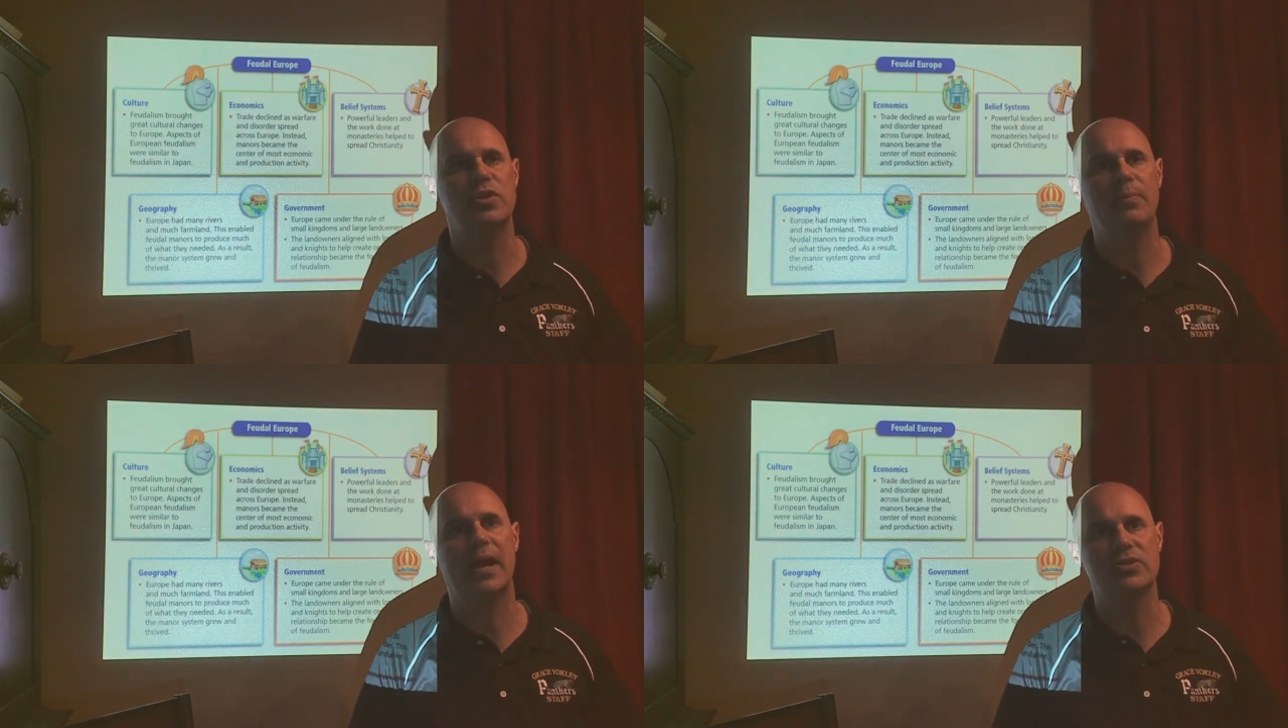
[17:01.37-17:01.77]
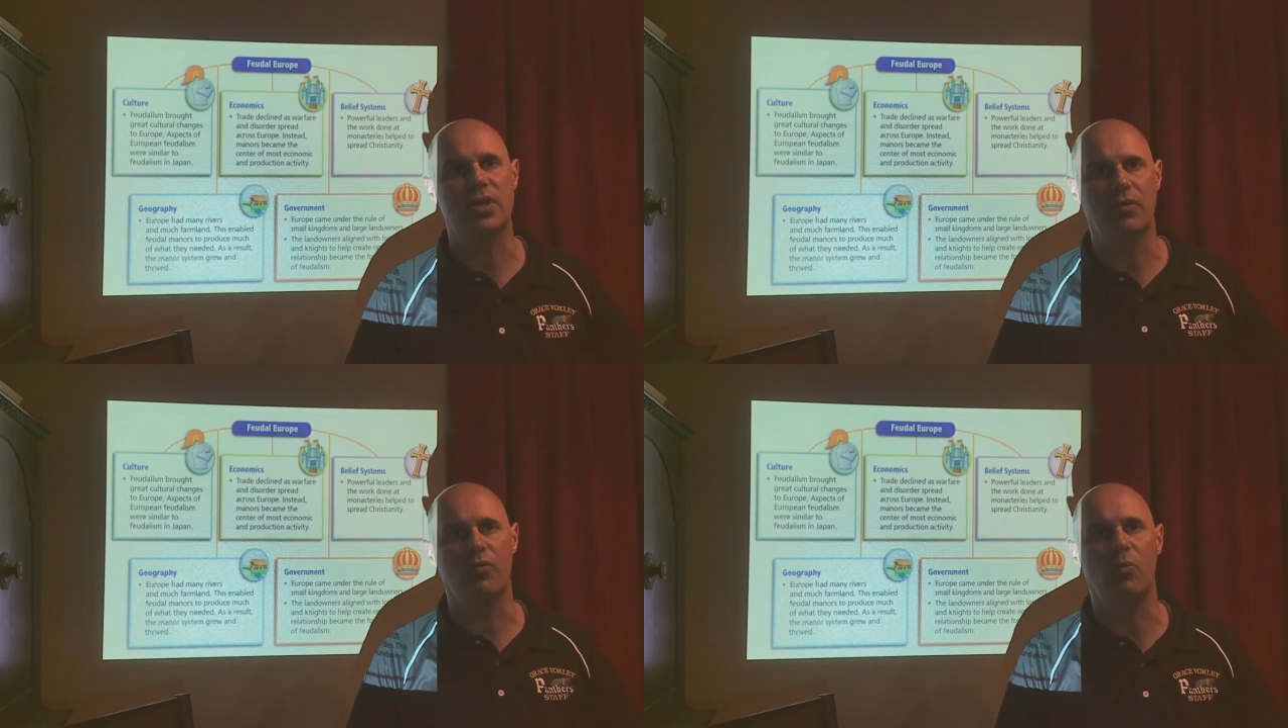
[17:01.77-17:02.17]
that pass
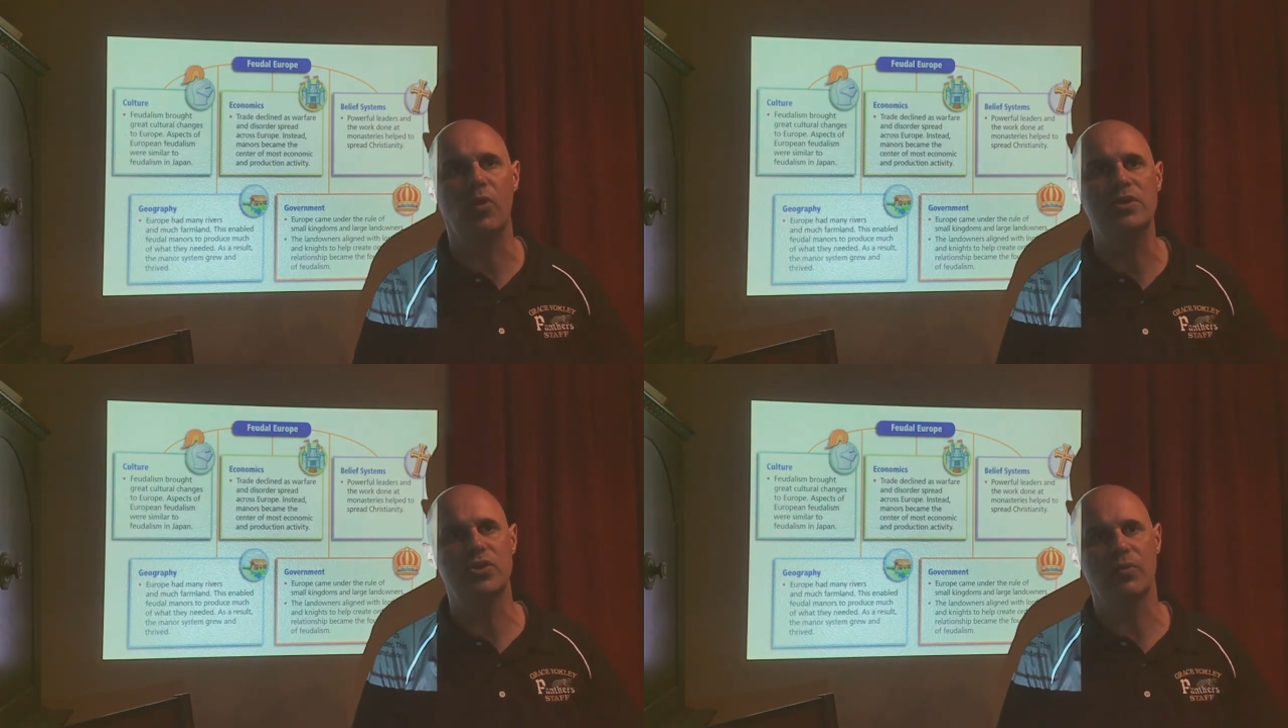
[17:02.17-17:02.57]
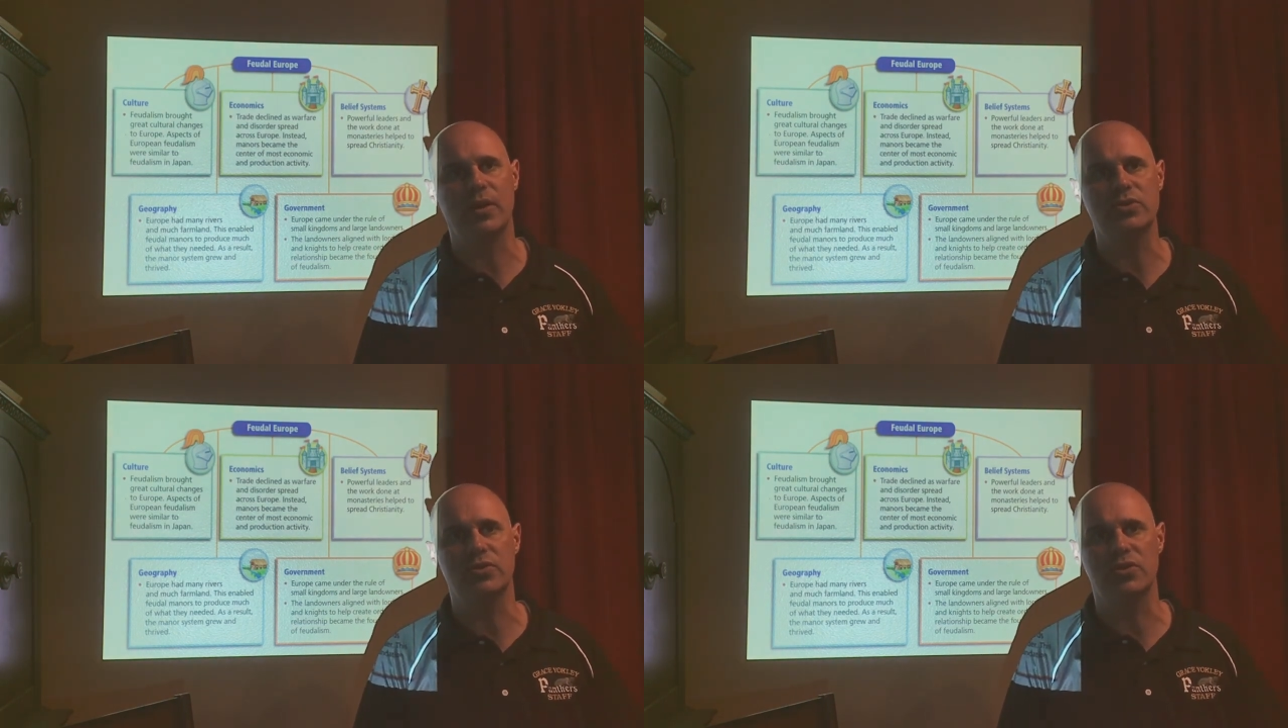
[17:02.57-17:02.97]
down from one
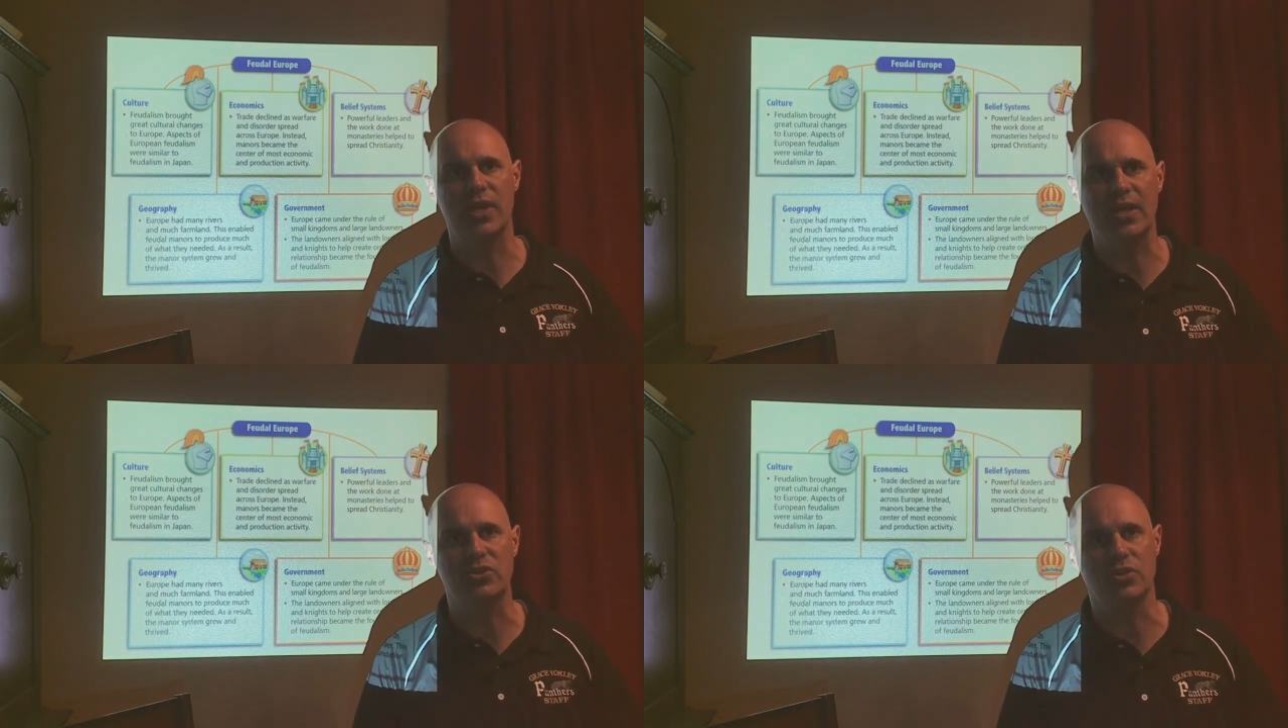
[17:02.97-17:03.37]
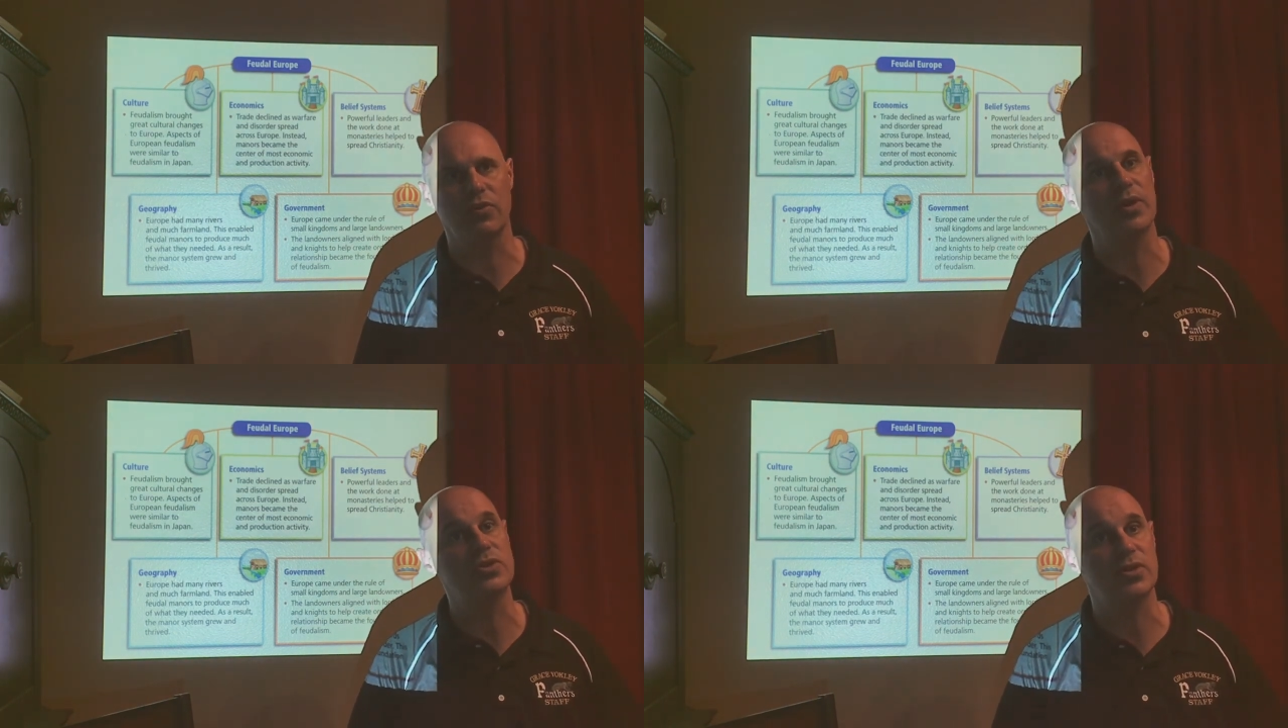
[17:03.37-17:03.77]
generation to next
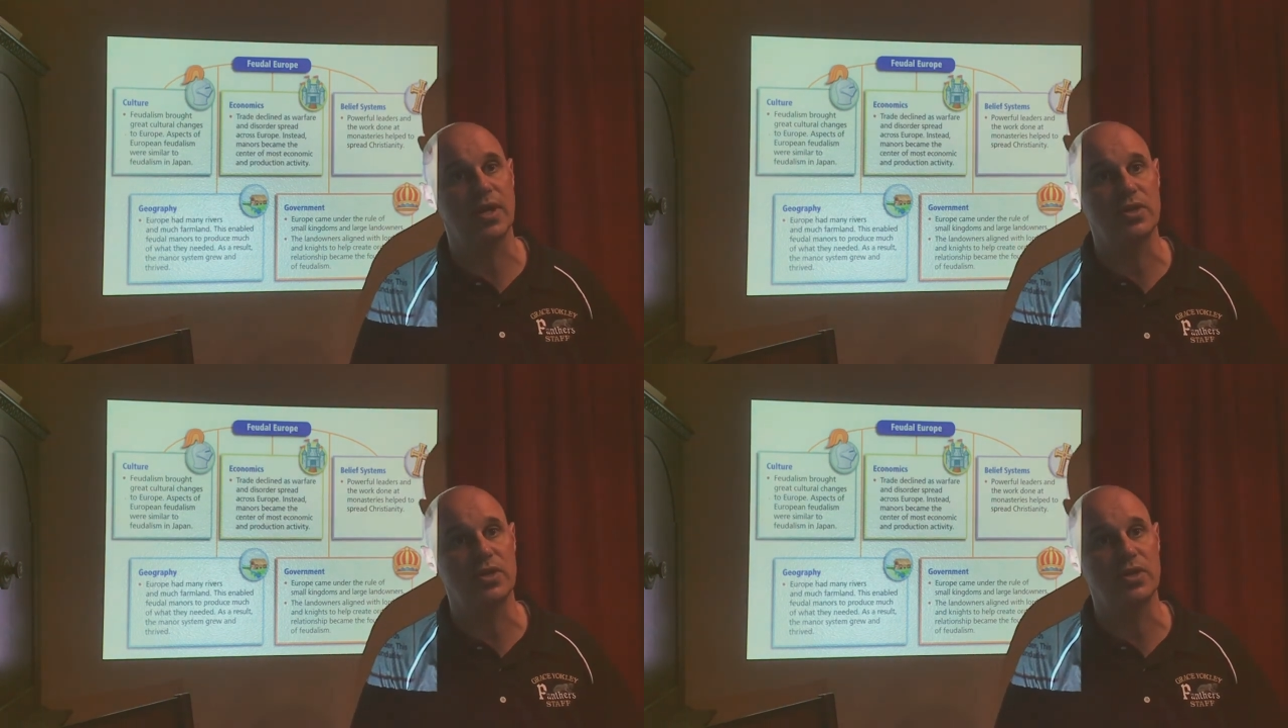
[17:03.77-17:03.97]
generation,